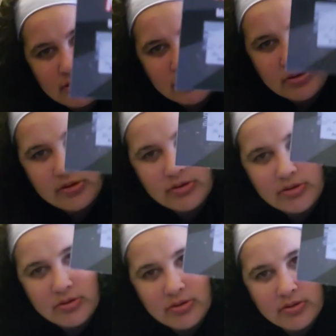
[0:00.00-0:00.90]

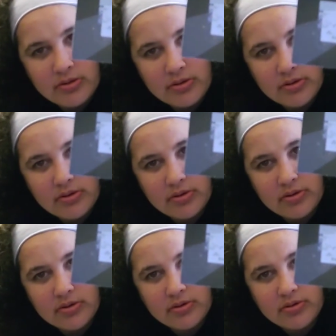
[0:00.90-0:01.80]

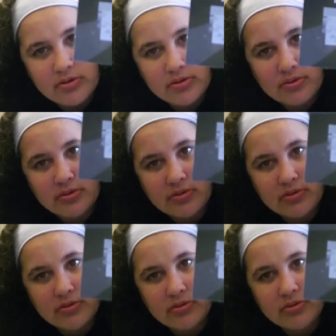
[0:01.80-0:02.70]

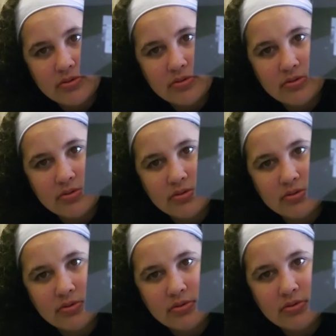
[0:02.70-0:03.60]

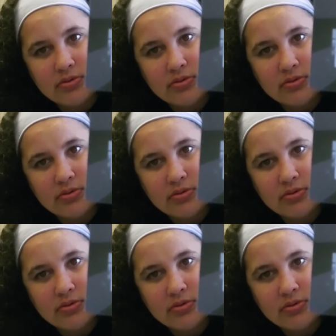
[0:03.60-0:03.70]
Nothing is said.